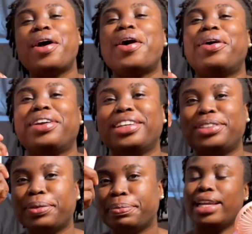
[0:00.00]
Okay,
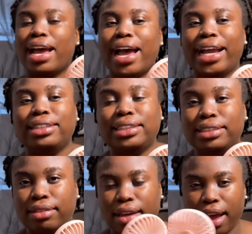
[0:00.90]
so yeah, I
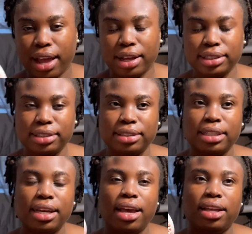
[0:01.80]
did that.
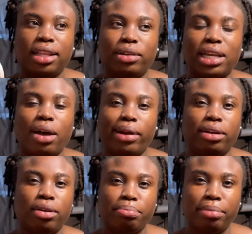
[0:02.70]
That was how I
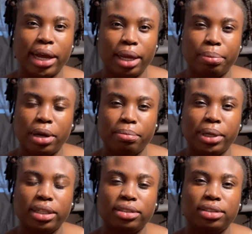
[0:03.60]
got my
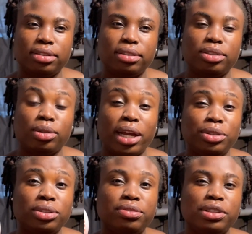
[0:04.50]
apartment. So I
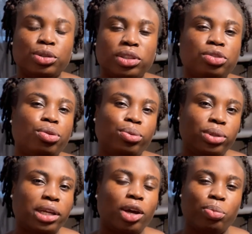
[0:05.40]
used it was through
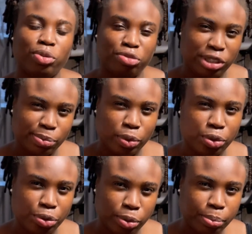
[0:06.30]
the help of Facebook
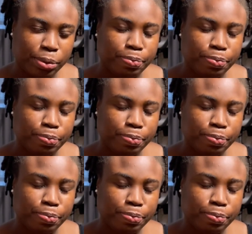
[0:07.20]
group.